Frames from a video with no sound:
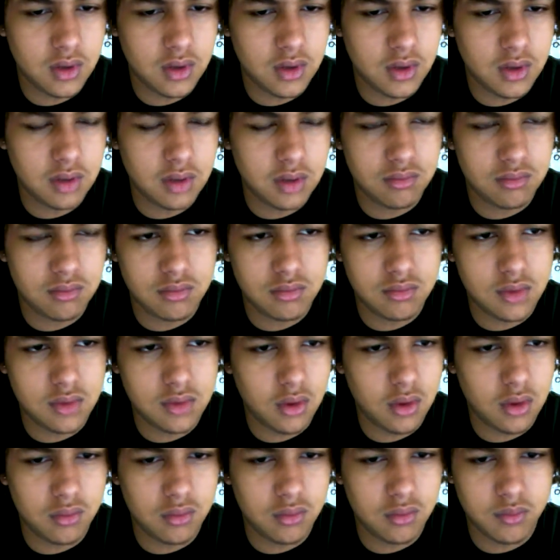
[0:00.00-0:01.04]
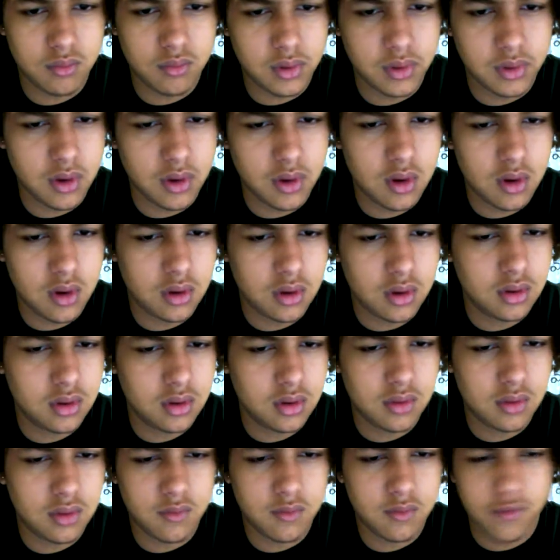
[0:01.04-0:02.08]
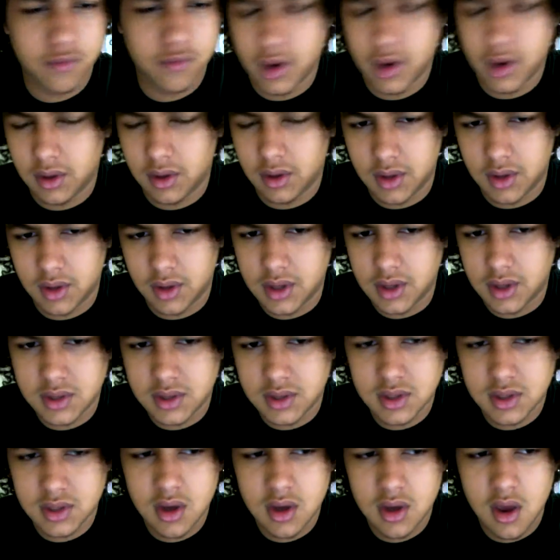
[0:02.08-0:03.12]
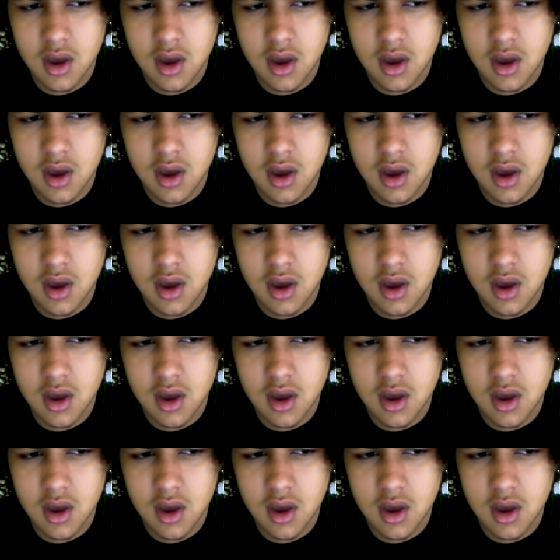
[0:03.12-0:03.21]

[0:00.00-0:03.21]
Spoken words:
We don't belong fighting this.